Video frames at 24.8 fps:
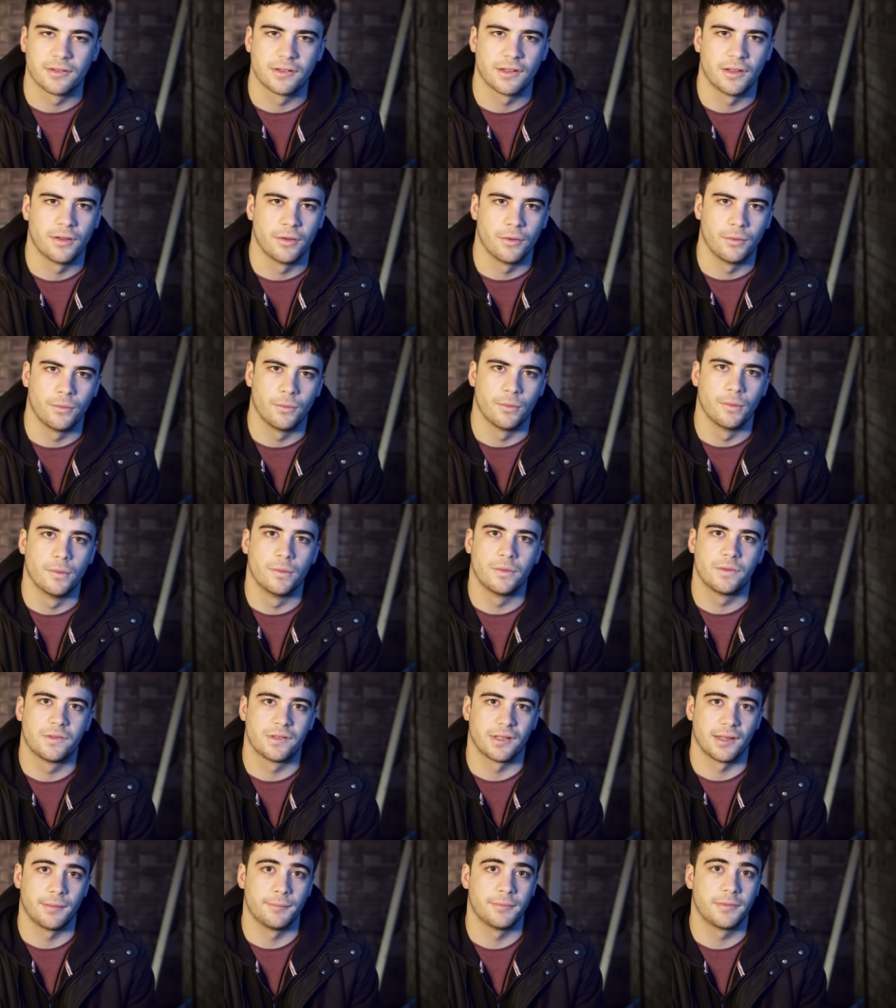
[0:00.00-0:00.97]
So
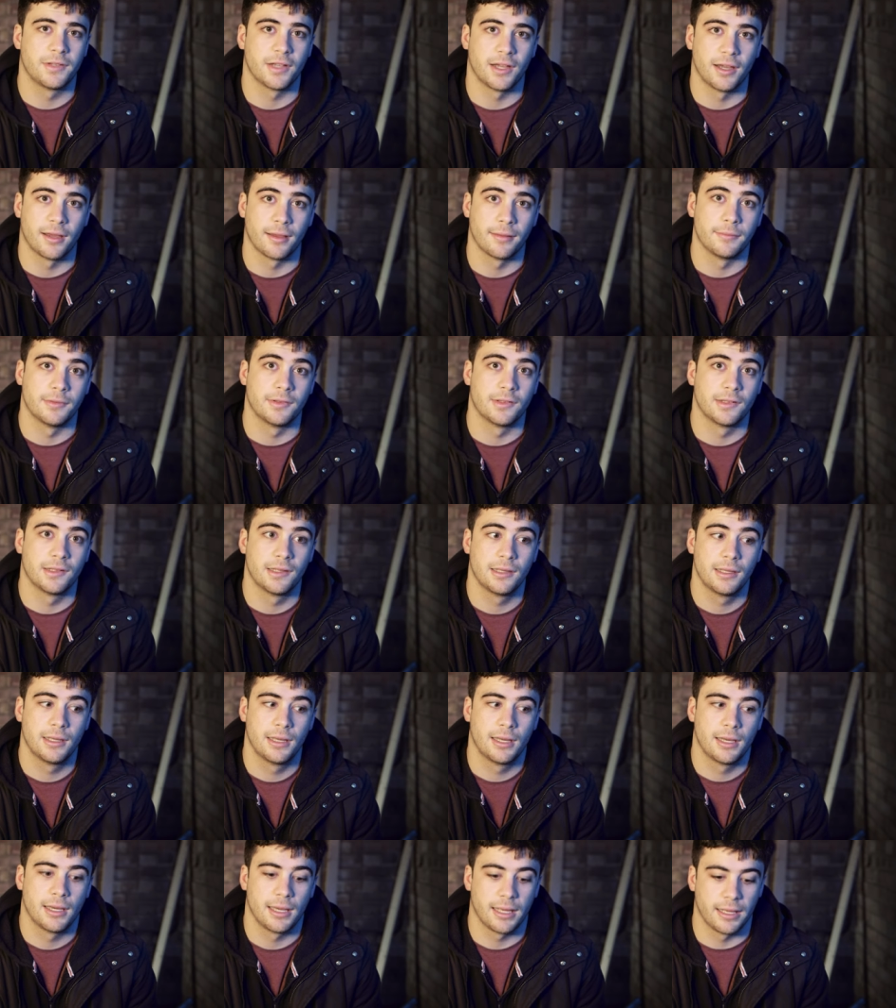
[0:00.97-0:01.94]
sometimes
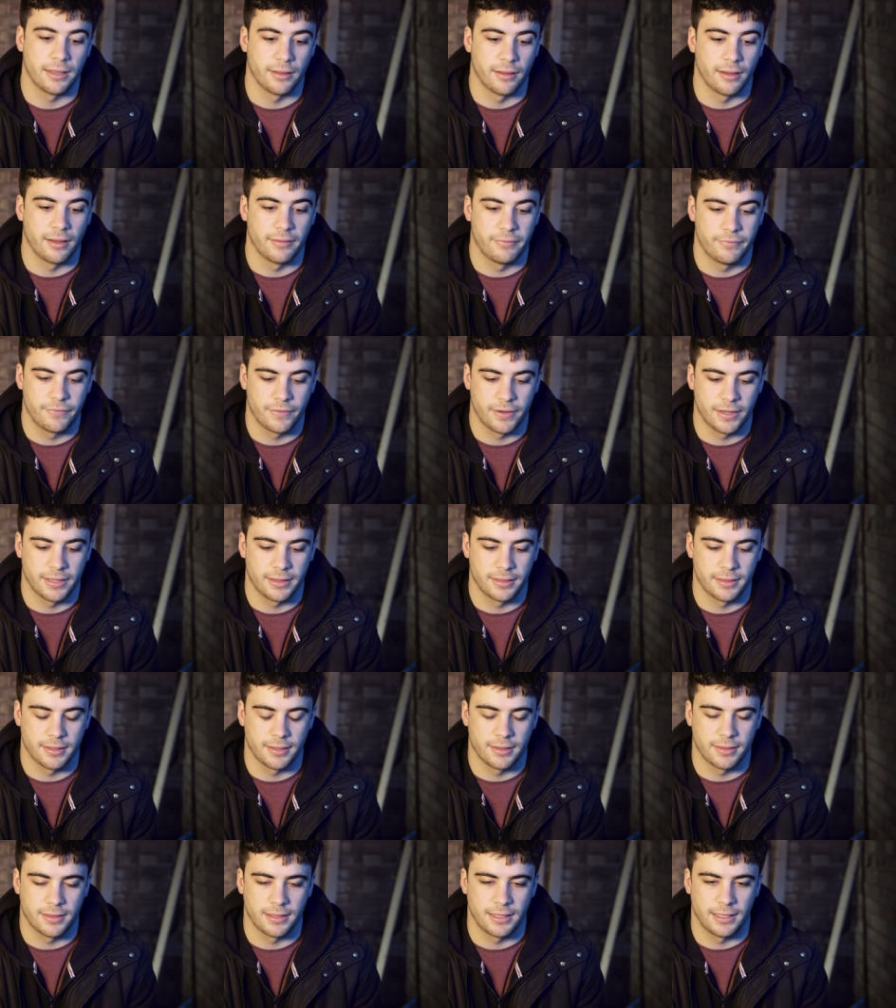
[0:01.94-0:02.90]
it, I
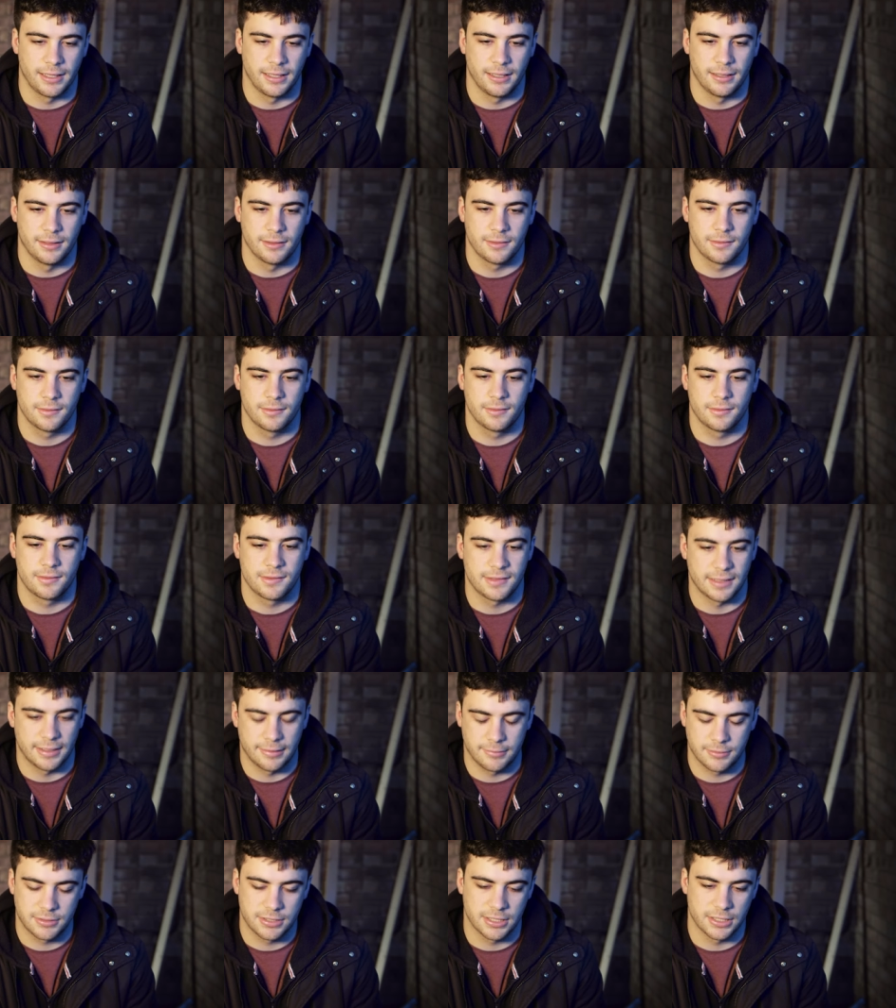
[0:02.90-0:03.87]
find that the
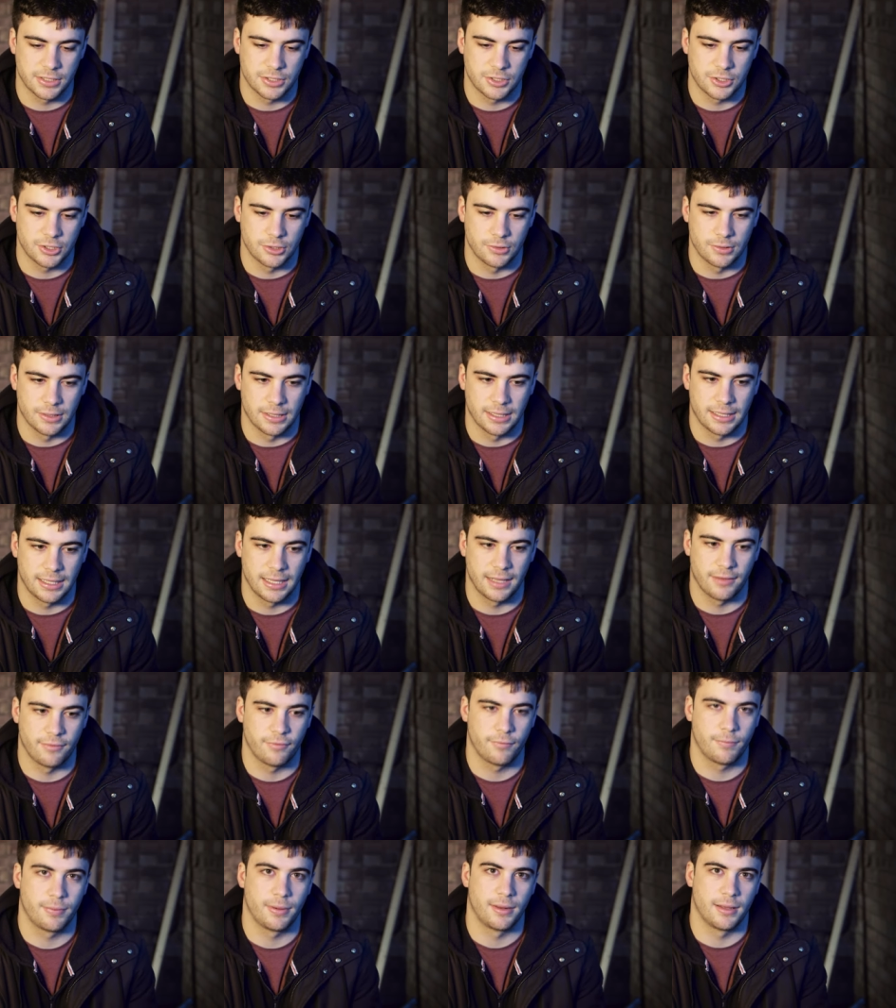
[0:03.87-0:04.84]
sound touch unit,
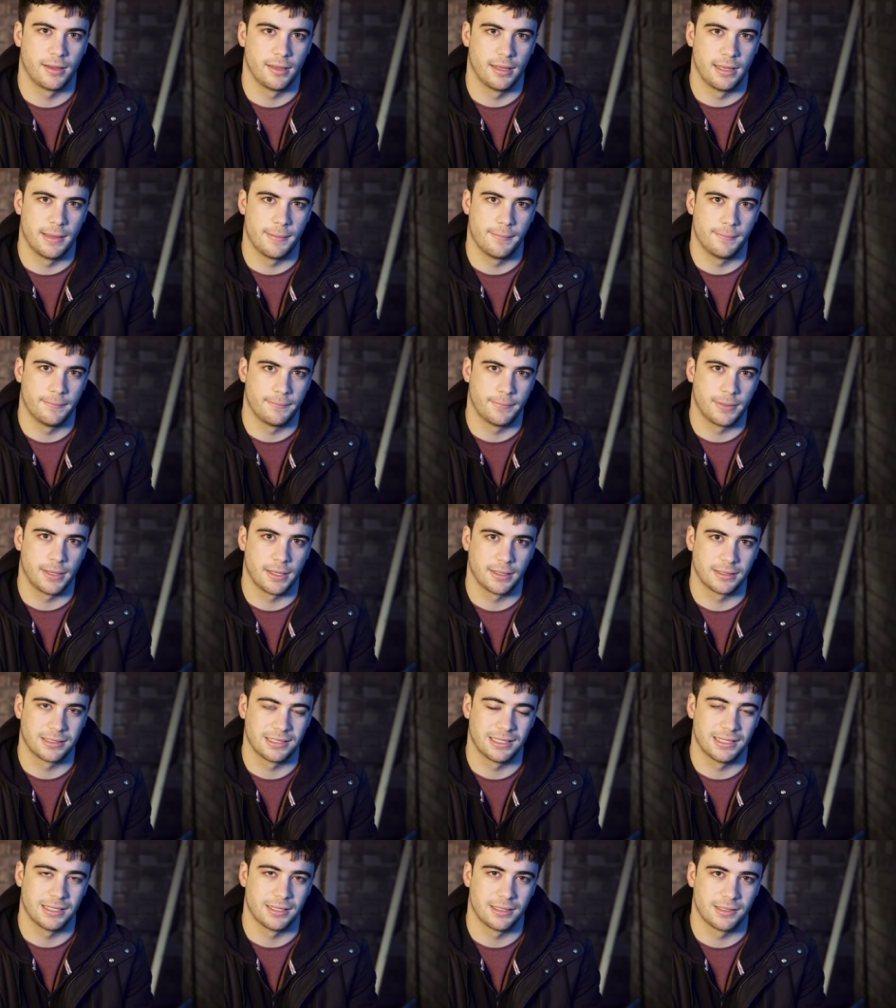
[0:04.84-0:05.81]
if pl um,
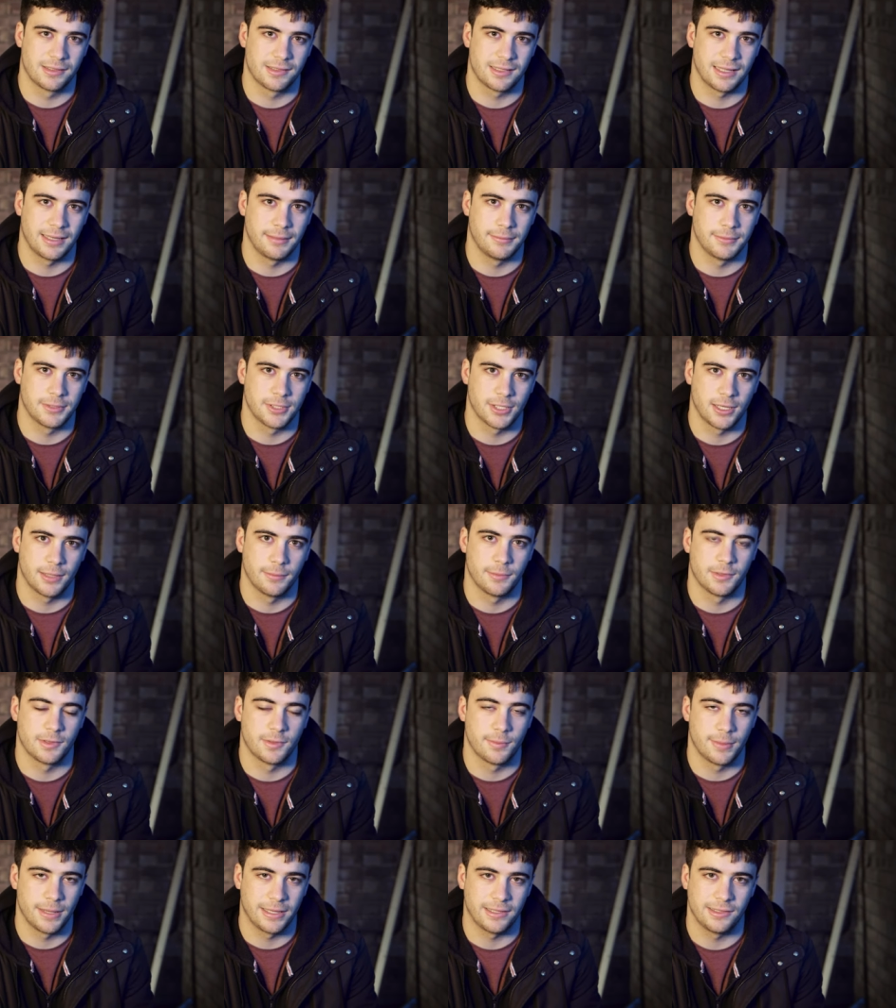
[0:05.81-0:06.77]
plugged in at the same time
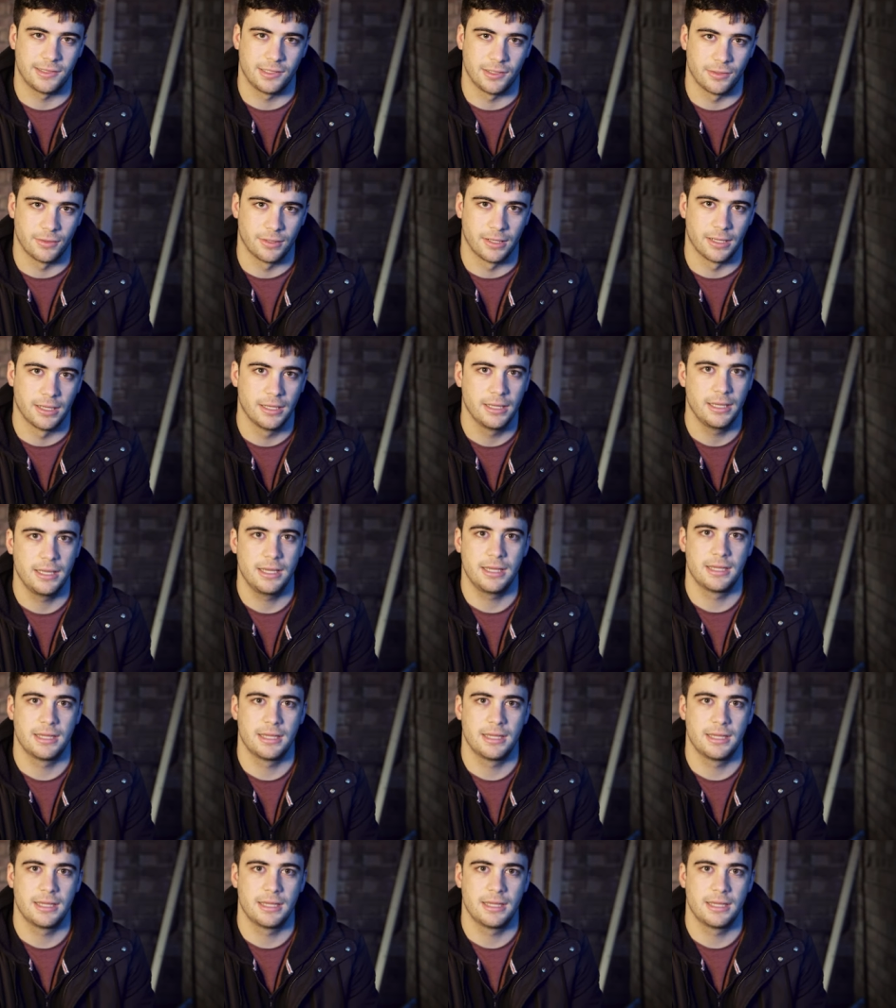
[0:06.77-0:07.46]
as the bass unit,